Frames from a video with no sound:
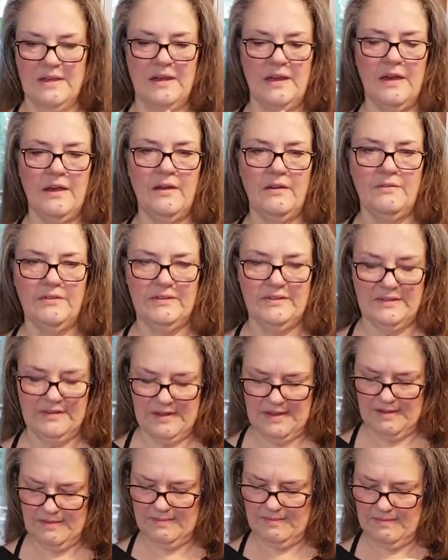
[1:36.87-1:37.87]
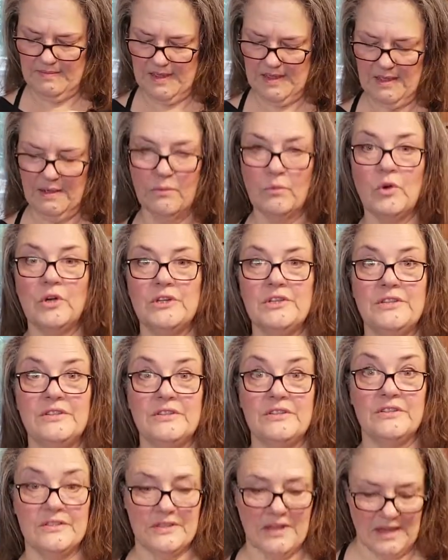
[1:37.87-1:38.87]
of some
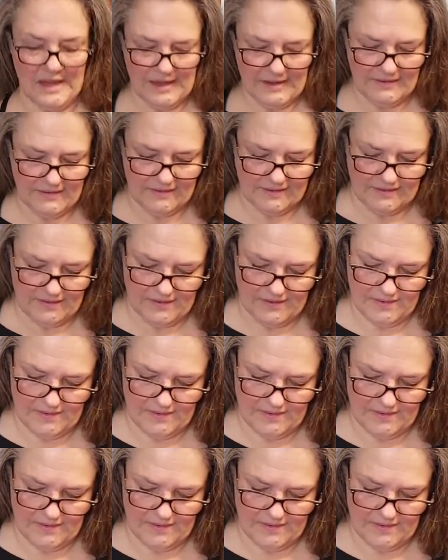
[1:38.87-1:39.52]
Worcestershire sauce.